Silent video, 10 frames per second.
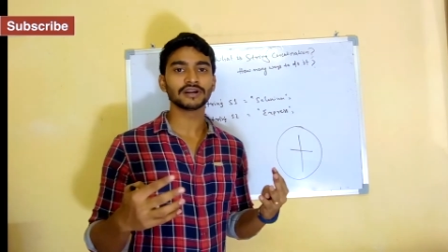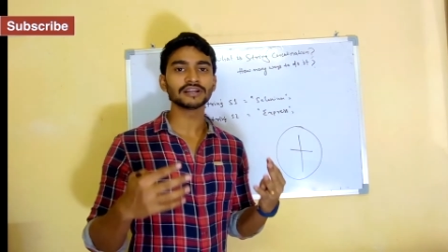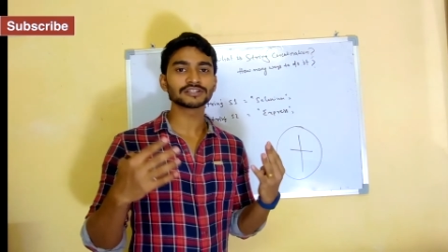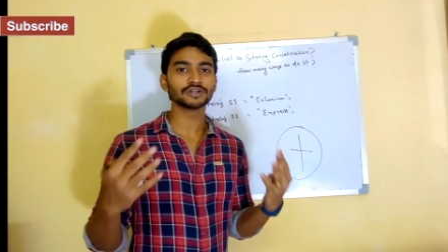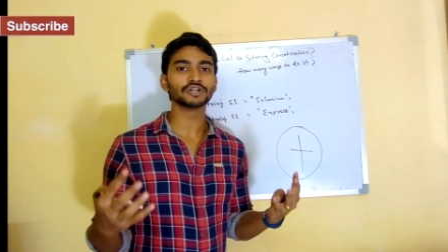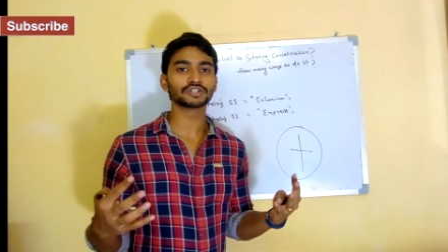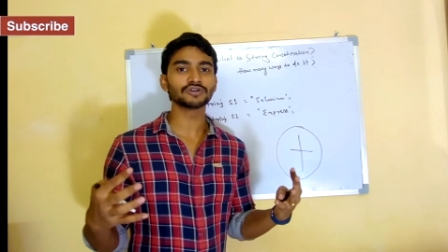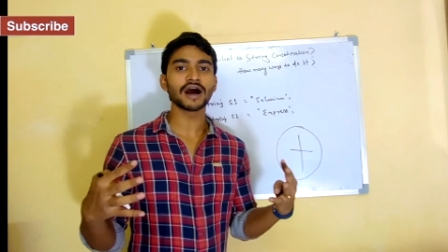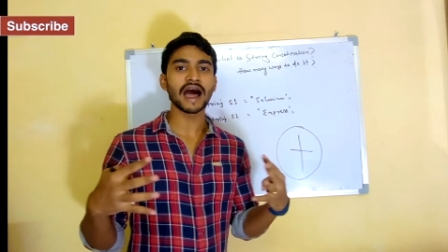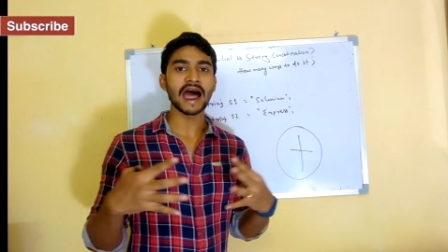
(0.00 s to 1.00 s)
It is used
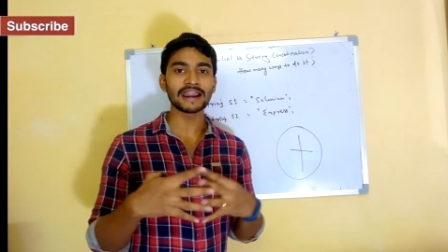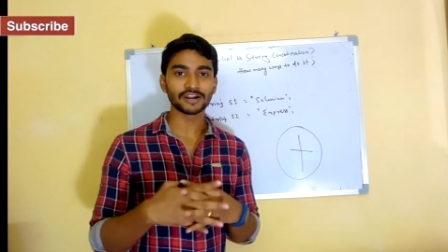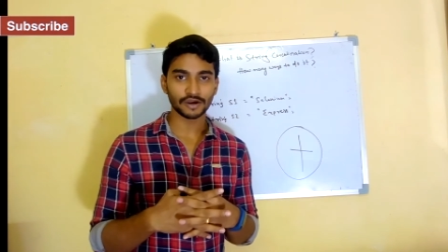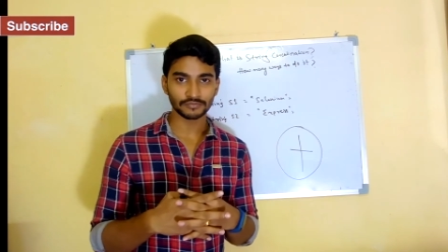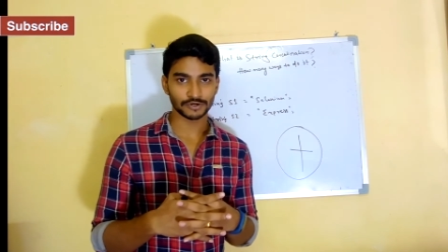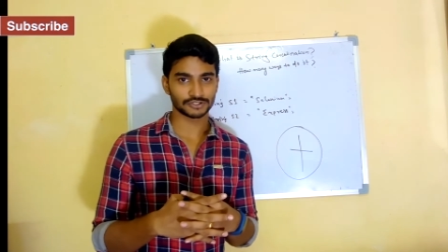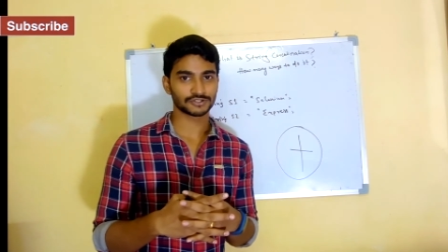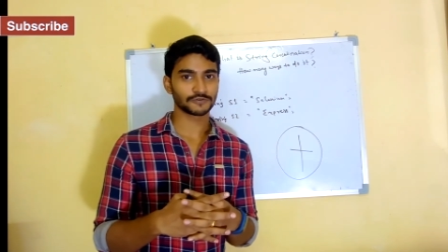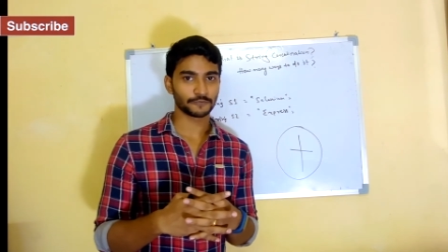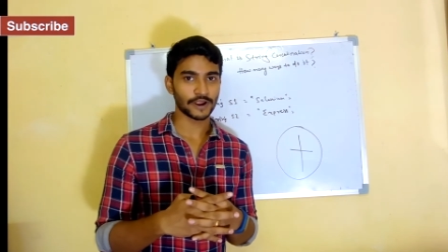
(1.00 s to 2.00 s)
to add
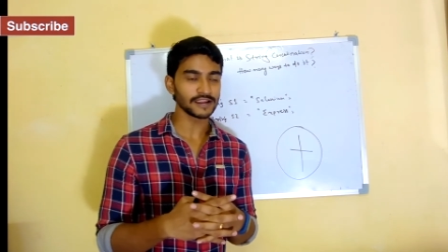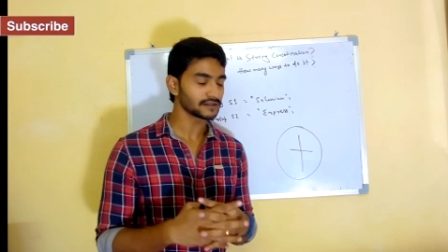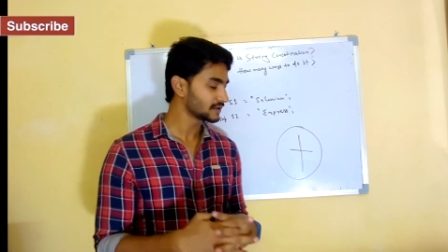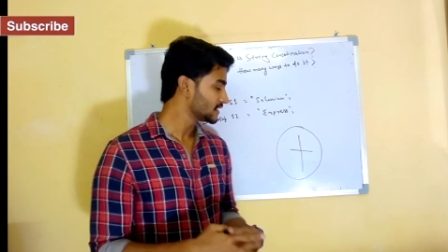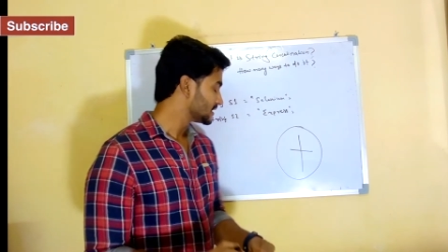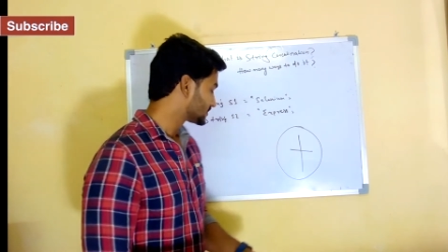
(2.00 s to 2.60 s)
numbers, right?